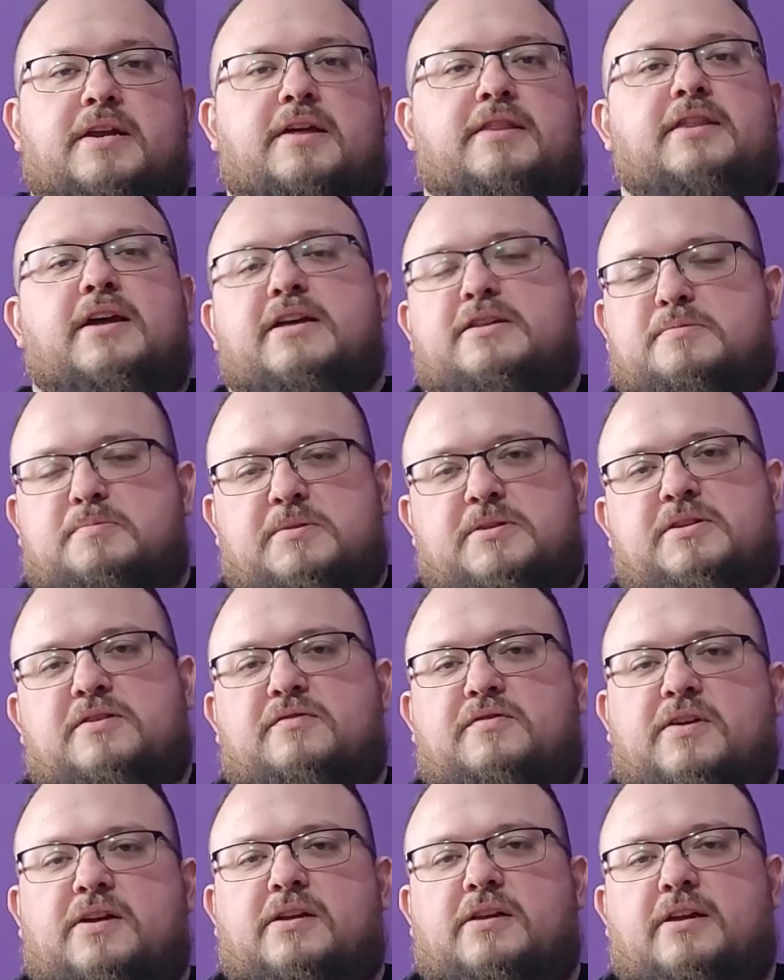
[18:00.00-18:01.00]
done that
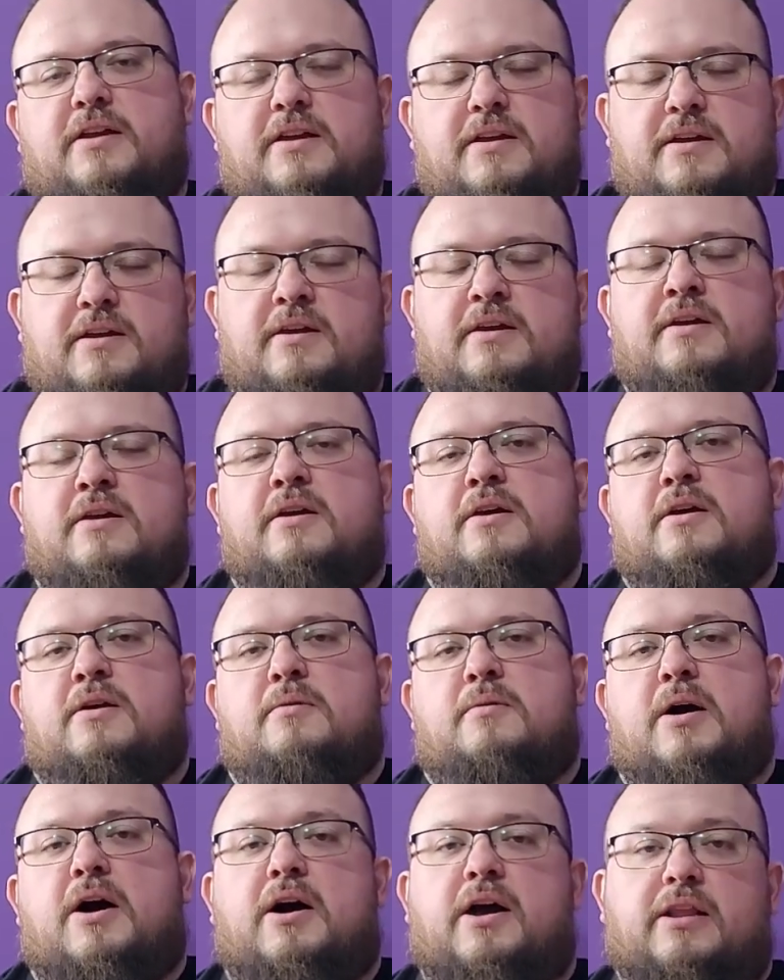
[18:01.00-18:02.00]
specifically?
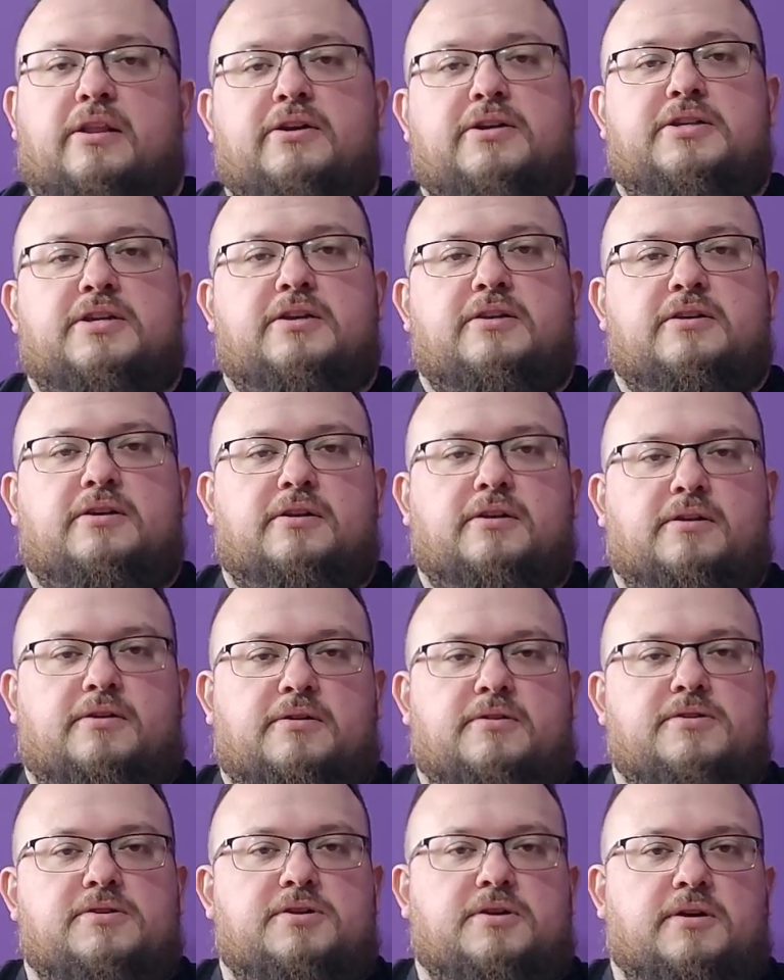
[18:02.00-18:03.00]
Well, I looked in the
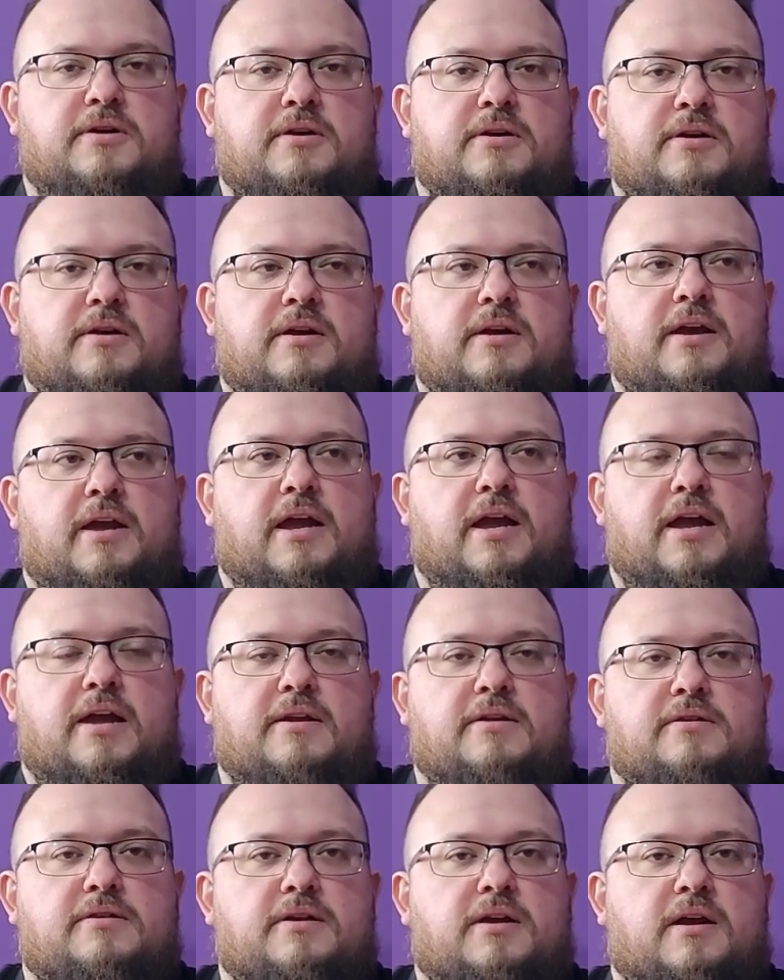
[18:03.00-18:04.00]
literature
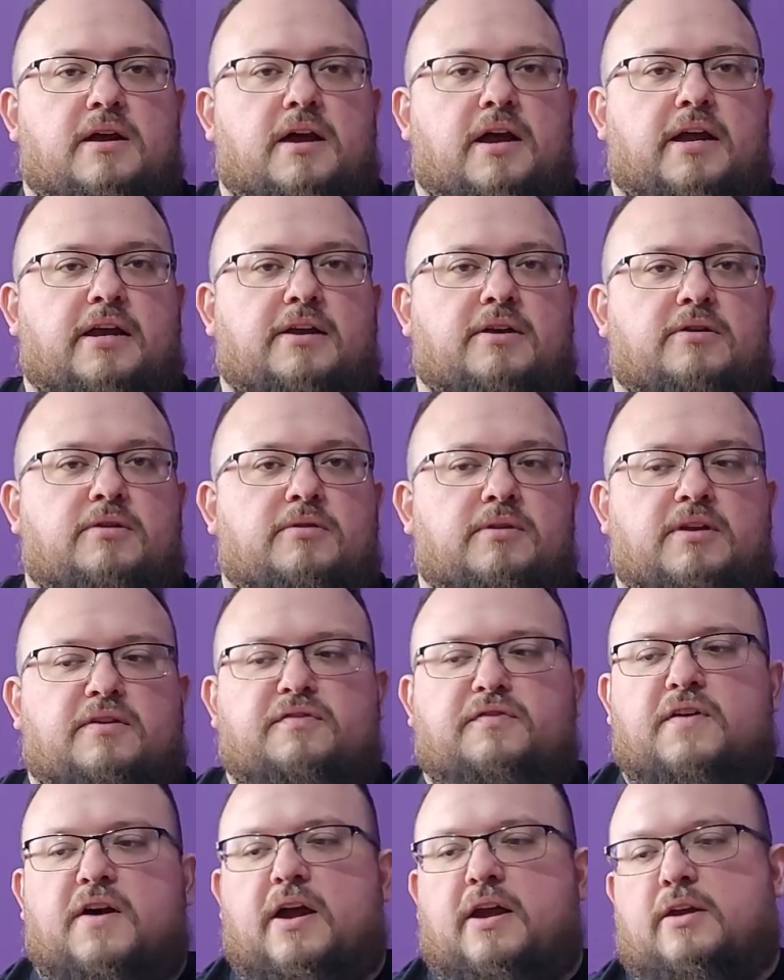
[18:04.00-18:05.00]
and I could only
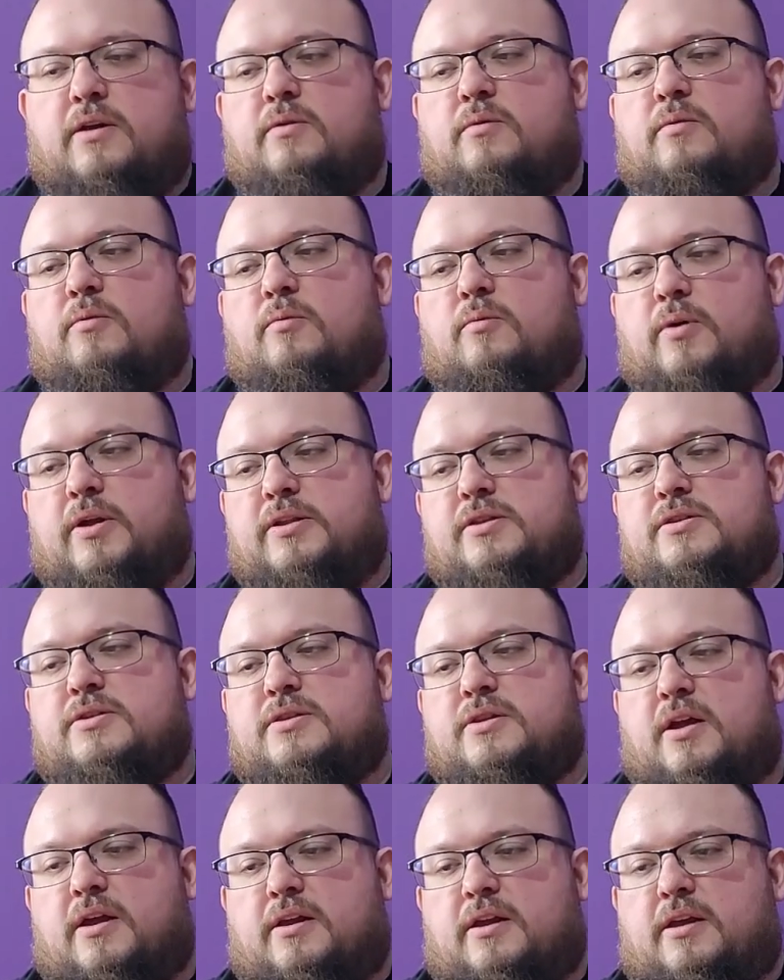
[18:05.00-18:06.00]
find one
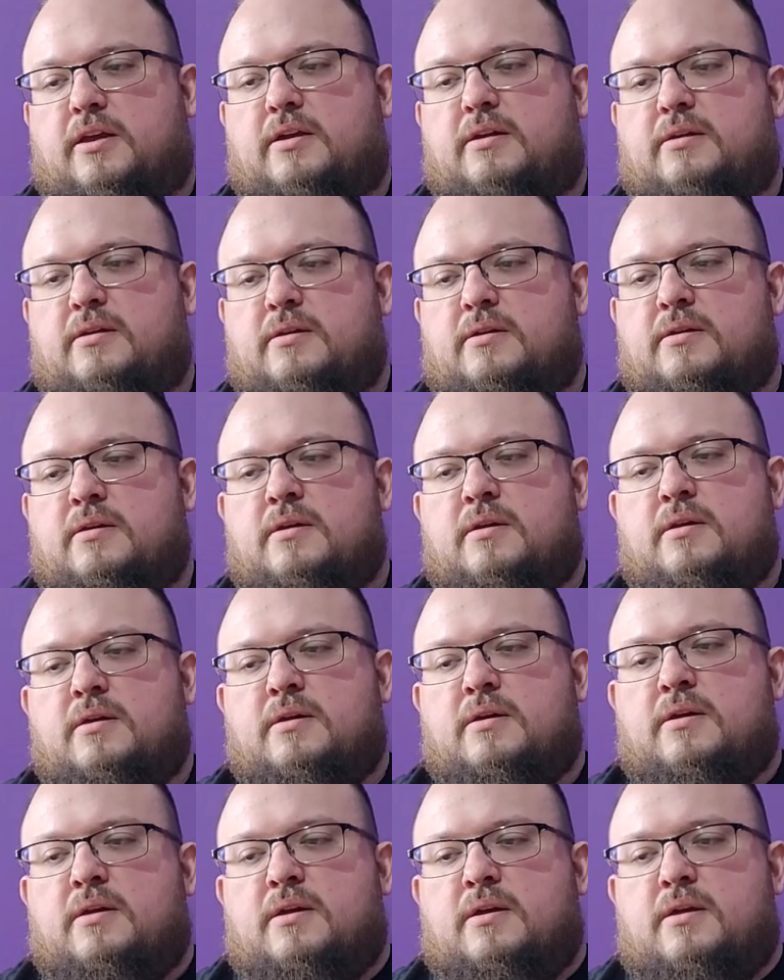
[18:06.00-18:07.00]
study.
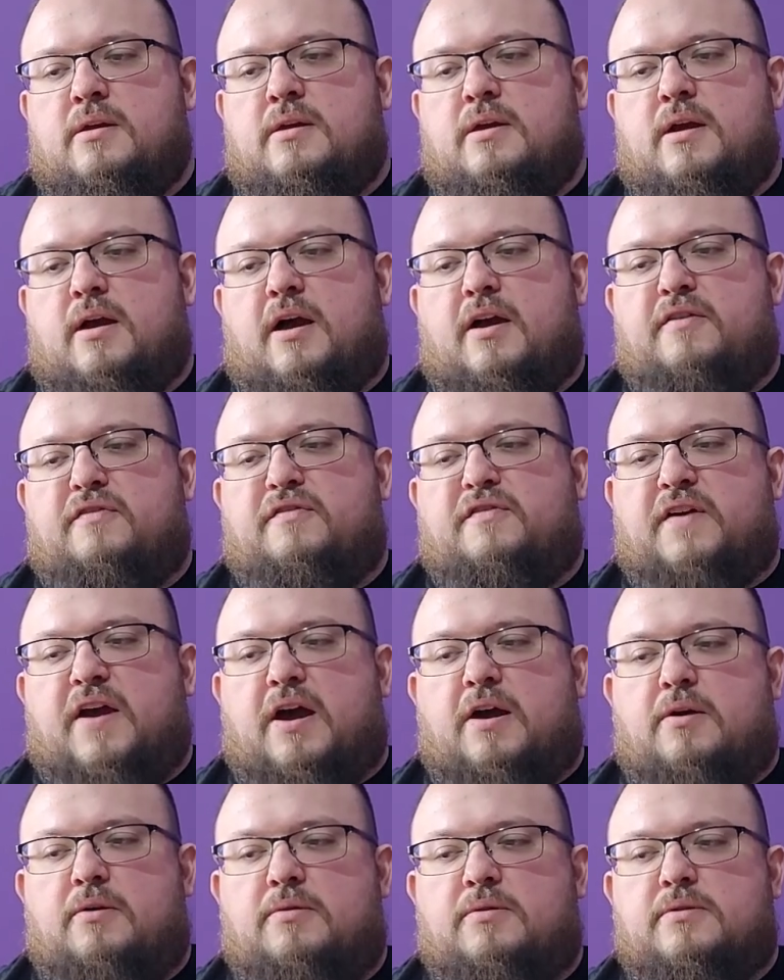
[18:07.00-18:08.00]
I
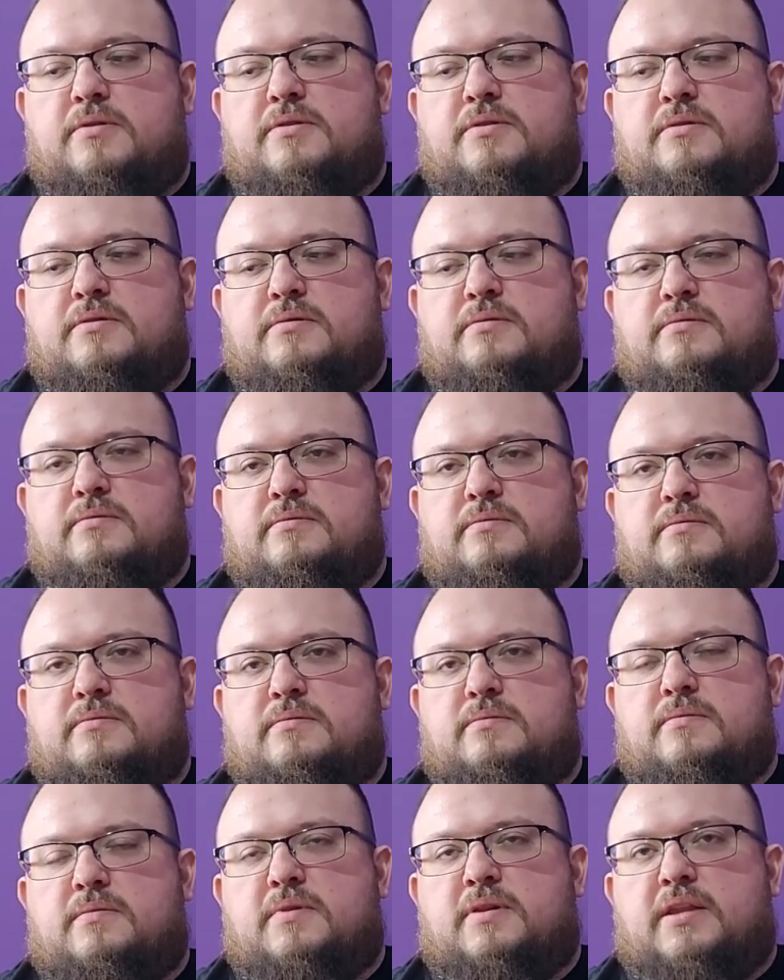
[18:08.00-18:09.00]
found
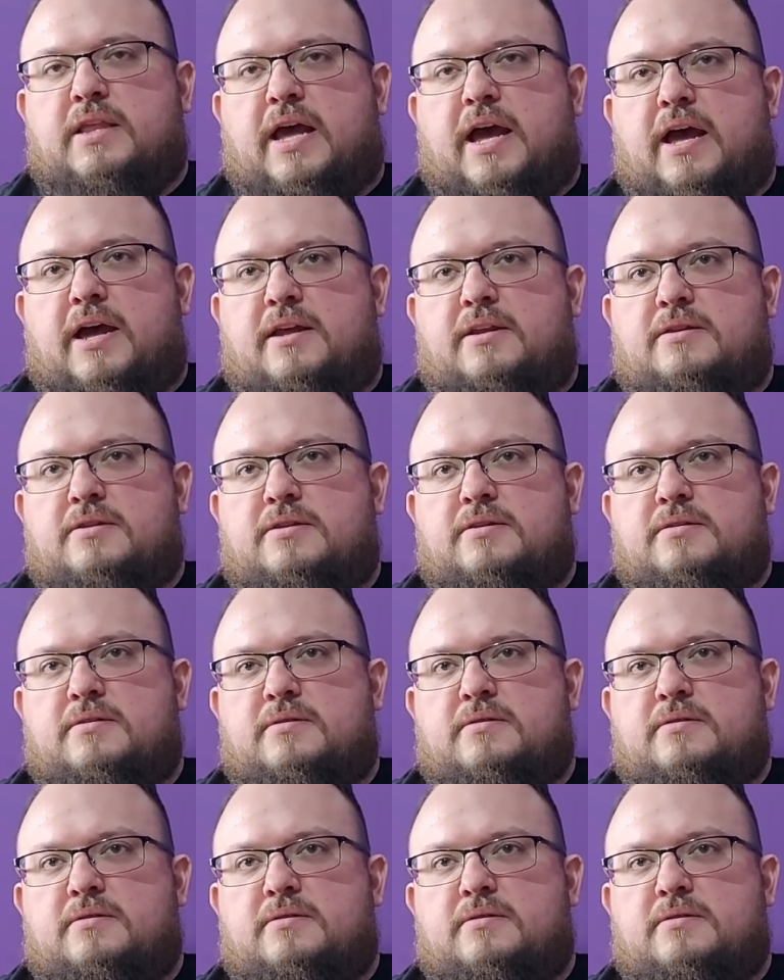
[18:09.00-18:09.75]
that